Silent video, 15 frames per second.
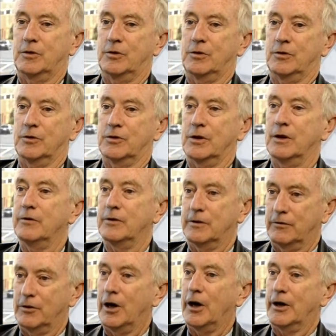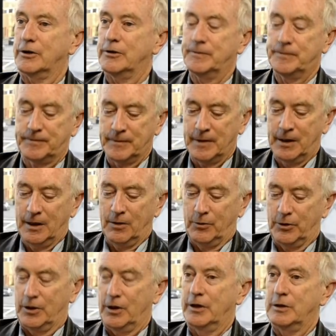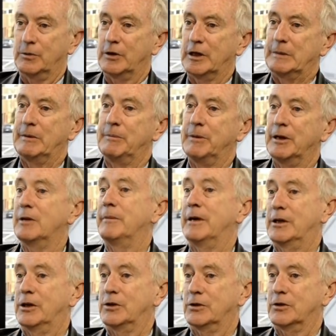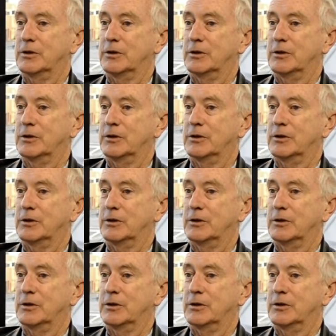conservative light, with the idea we're going to be better managers.